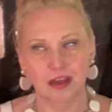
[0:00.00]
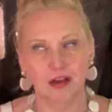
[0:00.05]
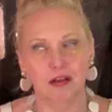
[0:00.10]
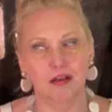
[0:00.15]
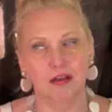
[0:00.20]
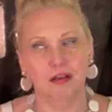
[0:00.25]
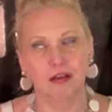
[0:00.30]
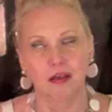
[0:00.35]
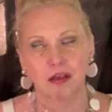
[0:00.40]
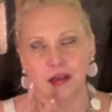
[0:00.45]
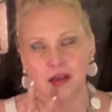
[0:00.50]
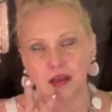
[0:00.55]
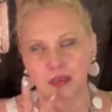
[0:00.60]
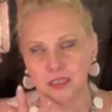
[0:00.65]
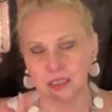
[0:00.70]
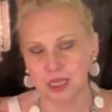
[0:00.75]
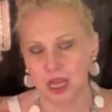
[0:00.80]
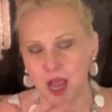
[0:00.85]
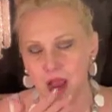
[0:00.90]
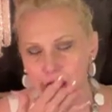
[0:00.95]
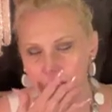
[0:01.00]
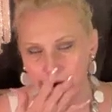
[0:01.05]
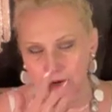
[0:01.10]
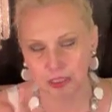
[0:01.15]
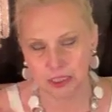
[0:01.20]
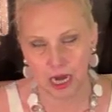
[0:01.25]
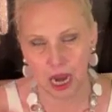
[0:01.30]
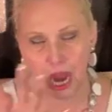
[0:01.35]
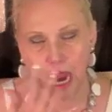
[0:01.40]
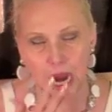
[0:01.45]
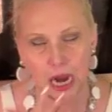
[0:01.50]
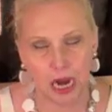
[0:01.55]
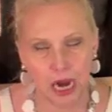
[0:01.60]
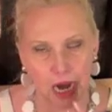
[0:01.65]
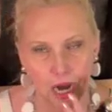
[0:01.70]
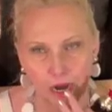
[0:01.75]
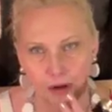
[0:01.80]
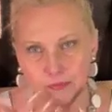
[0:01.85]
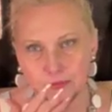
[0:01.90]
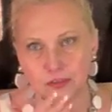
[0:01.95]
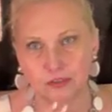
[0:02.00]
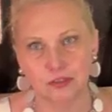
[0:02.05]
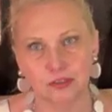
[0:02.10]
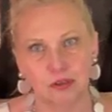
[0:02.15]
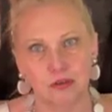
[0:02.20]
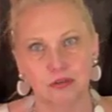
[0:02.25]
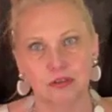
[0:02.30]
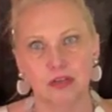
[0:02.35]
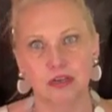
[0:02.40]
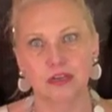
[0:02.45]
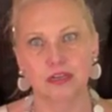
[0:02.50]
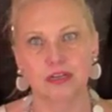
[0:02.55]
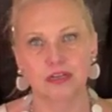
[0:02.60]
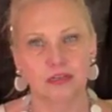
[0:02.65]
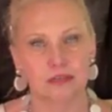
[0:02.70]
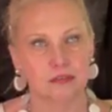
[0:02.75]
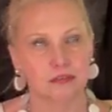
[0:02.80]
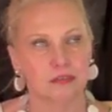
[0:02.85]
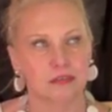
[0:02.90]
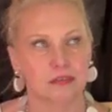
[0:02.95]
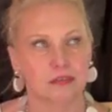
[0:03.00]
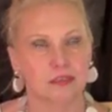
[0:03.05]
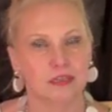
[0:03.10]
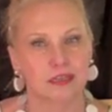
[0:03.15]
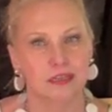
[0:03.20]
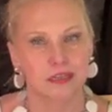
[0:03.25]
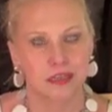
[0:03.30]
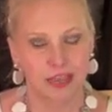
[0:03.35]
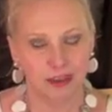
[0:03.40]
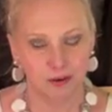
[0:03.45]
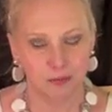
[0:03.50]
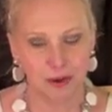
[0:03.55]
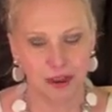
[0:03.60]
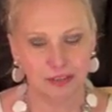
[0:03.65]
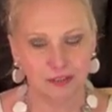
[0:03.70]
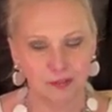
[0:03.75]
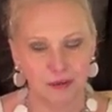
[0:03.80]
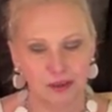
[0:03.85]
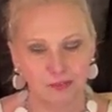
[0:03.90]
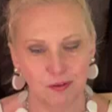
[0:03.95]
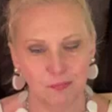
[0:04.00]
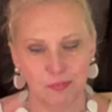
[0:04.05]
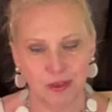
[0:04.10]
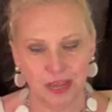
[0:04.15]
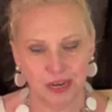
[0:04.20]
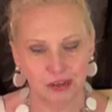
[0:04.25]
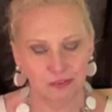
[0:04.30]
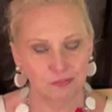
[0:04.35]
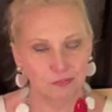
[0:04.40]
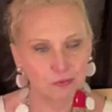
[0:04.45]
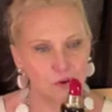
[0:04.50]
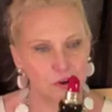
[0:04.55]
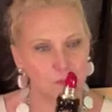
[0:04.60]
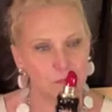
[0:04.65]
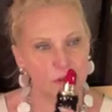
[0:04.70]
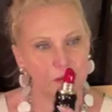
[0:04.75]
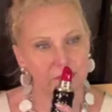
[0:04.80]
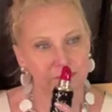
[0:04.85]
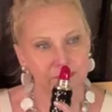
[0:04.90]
Oh God, they're so good. It reminds me of a petit four, but